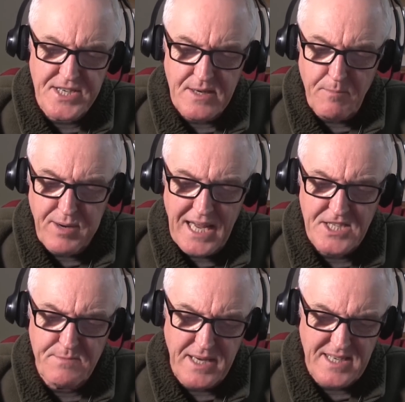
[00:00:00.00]
Now, a
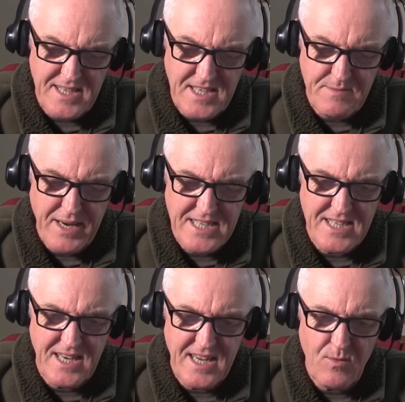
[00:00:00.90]
plasmid is
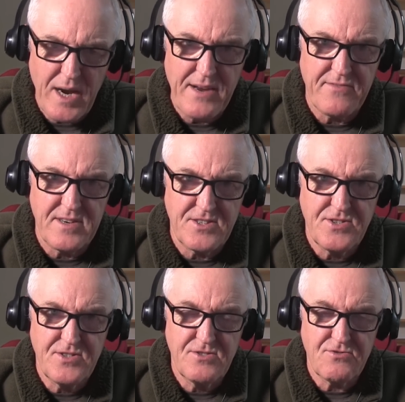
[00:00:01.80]
basically a way for
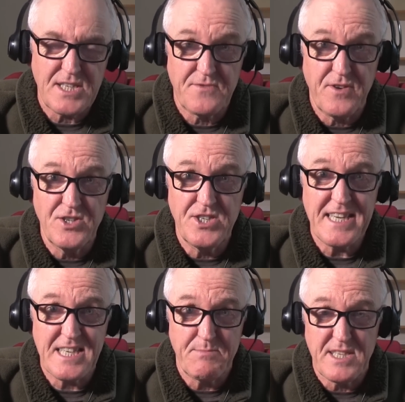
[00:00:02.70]
transferring
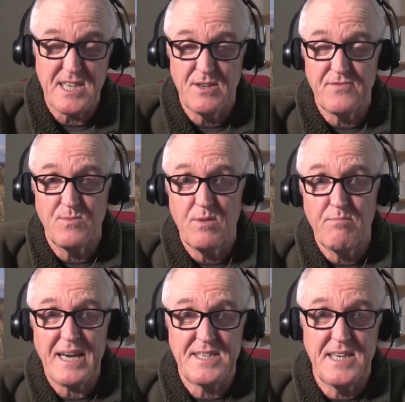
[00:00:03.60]
genetic material from one
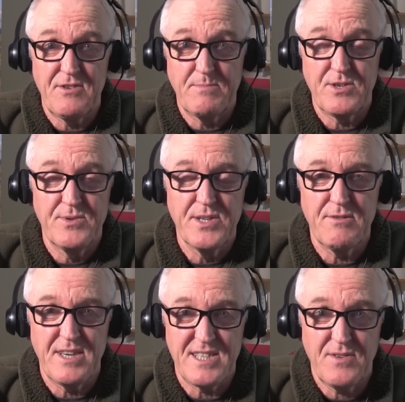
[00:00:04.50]
bacterium to
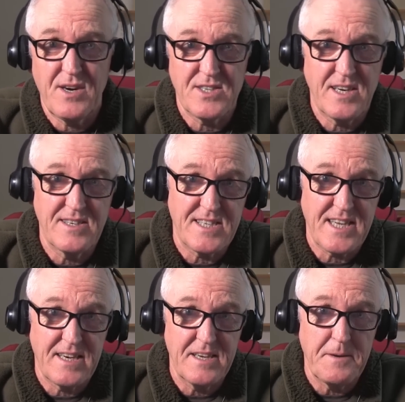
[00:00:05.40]
another, as far as I
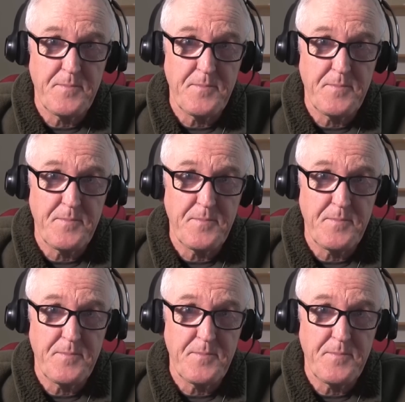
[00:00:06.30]
understand it.